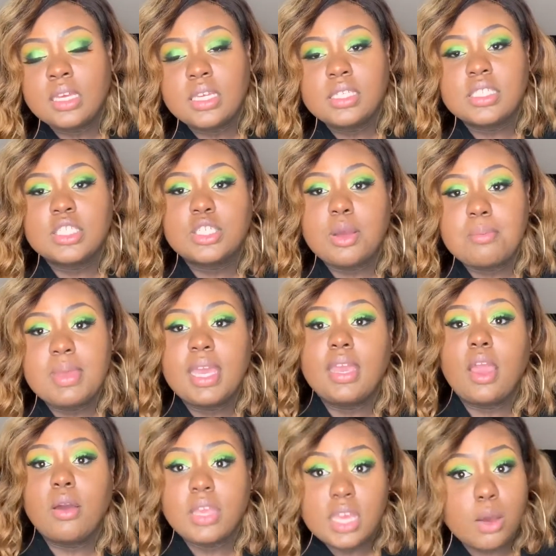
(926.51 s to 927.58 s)
Sit your big,
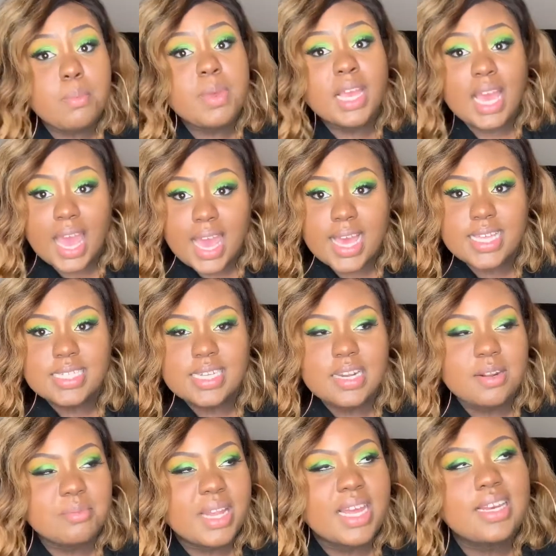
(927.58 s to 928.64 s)
yo, yo, big ass. And
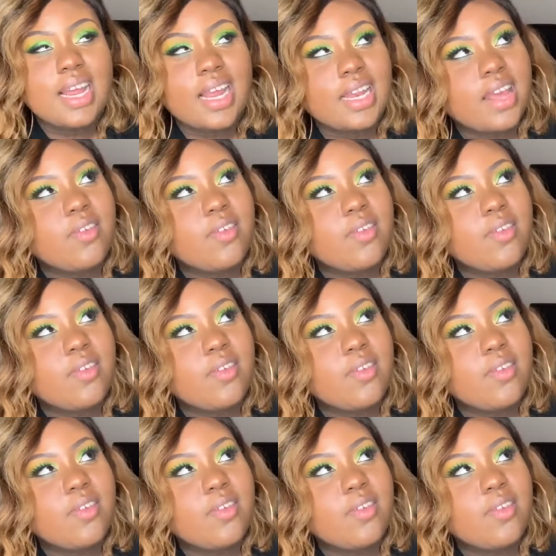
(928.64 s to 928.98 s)
I'm like, Dr.